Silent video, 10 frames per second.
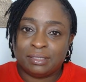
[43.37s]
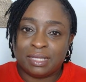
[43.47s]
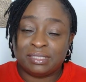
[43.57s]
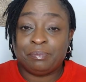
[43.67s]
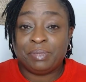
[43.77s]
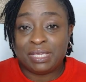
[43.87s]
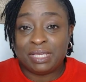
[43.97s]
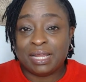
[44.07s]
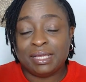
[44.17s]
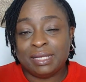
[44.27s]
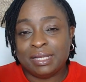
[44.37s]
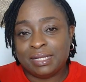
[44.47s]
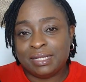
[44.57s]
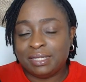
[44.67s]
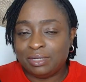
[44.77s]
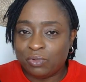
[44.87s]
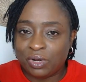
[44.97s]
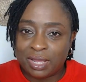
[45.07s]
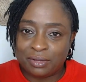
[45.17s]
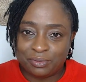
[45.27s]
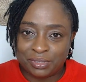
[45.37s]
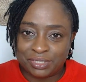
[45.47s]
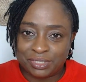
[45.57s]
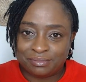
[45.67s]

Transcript: as a beginner in learning Igbo language.